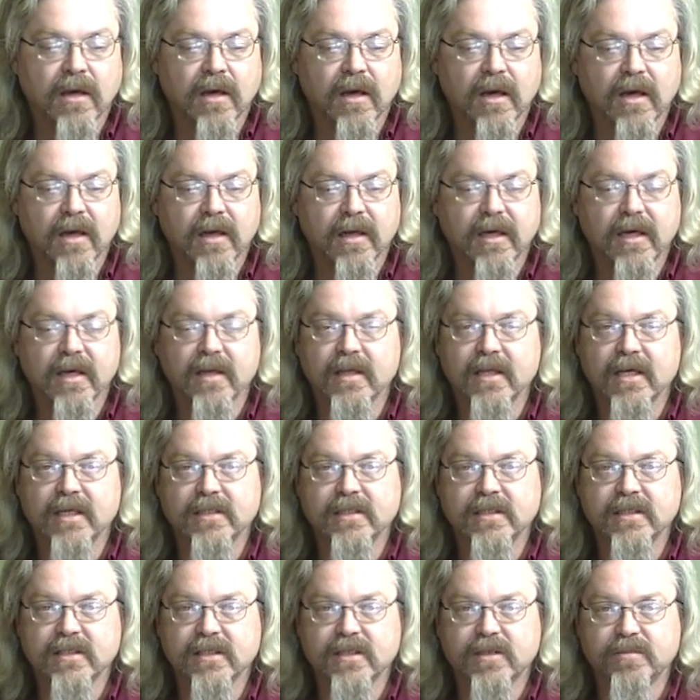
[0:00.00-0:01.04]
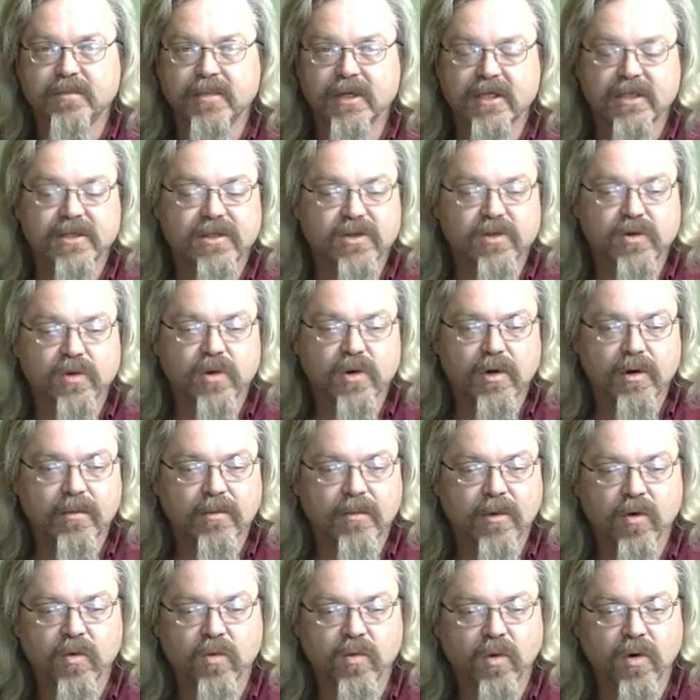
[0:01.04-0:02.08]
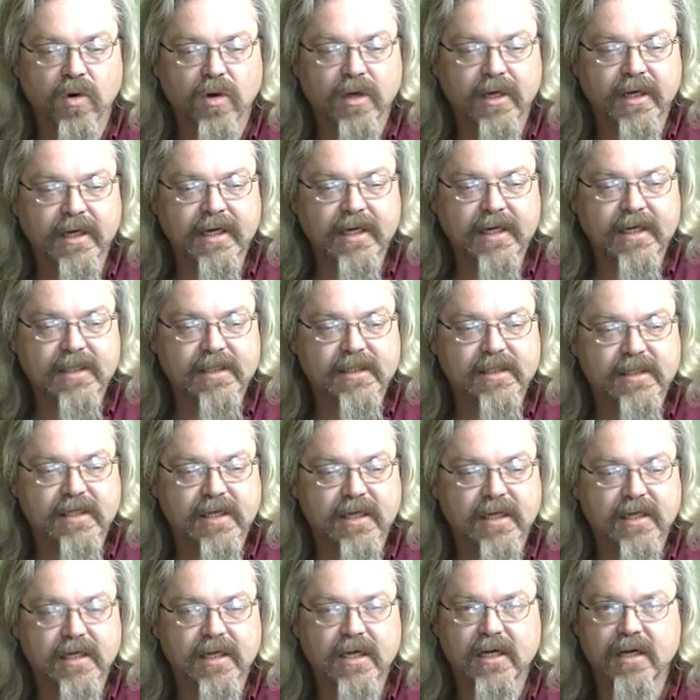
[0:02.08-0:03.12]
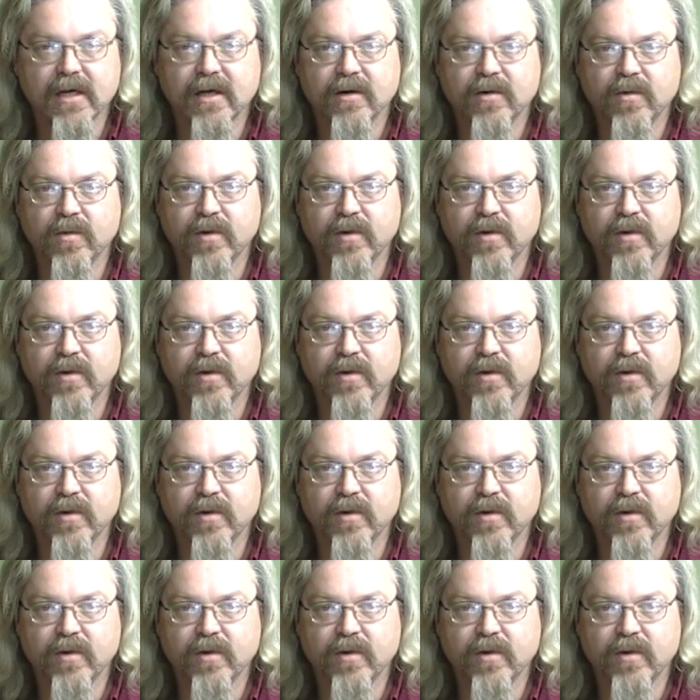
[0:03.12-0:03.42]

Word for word: And again, that's this big storm rolling east, and uh,